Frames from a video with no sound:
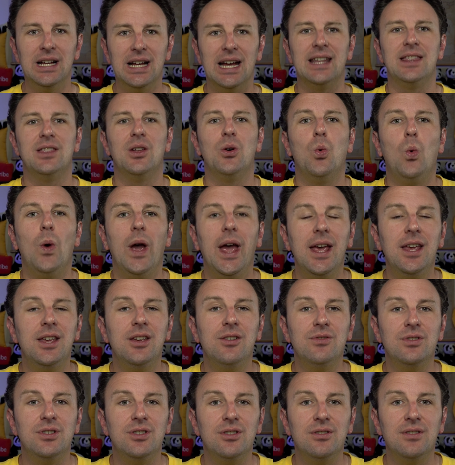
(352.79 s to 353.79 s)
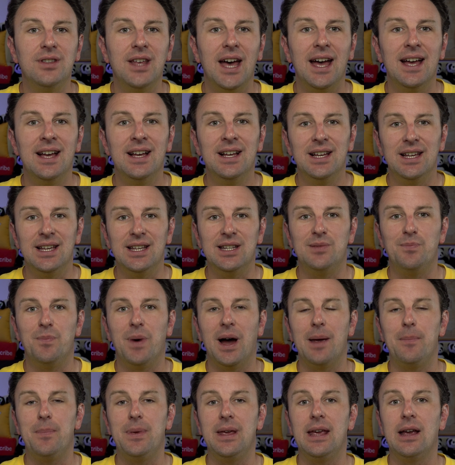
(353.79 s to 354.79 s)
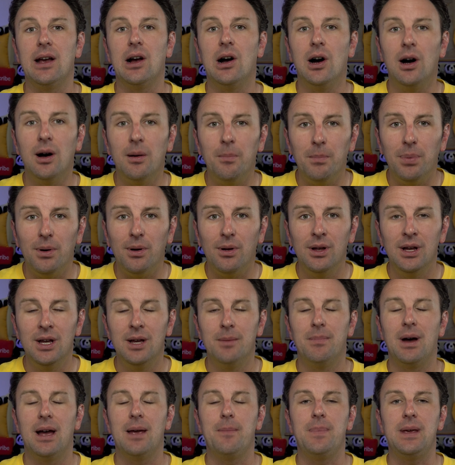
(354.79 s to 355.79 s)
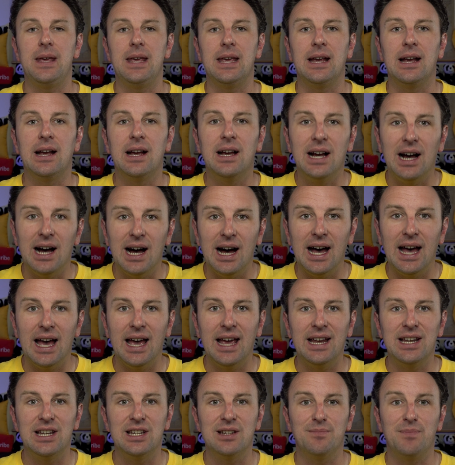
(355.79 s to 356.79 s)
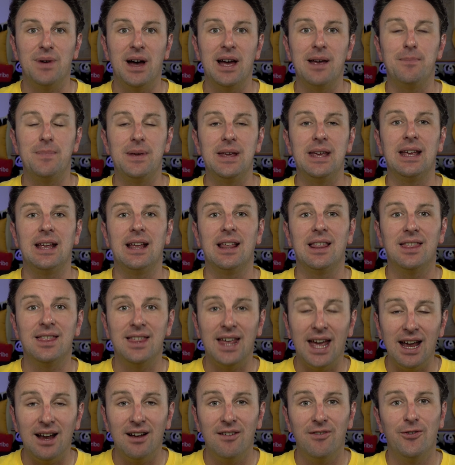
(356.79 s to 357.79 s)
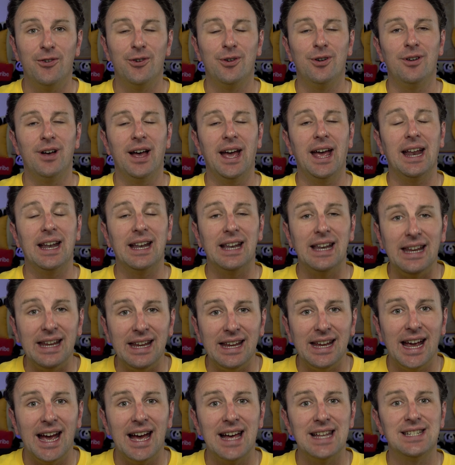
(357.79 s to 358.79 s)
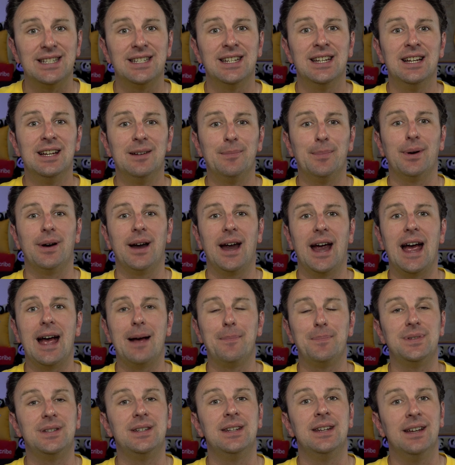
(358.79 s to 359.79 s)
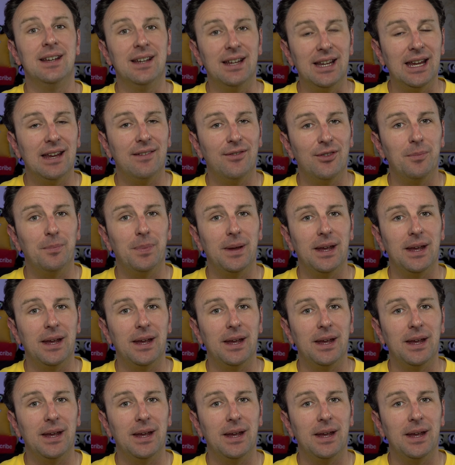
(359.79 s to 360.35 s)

And the way you do that is by being humble, by being kind, by being thankful, and yes, perhaps even